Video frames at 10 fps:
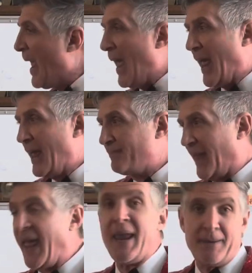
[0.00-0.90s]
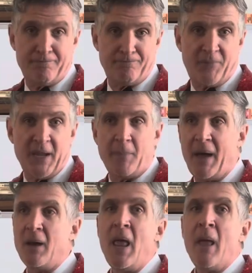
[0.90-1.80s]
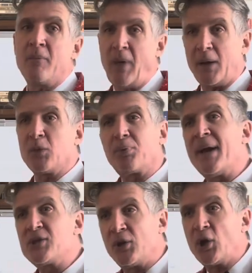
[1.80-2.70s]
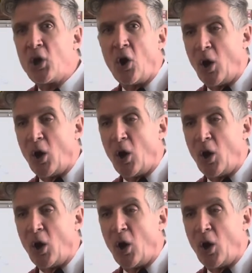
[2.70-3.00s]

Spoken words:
Heat. Think about like brakes on your car.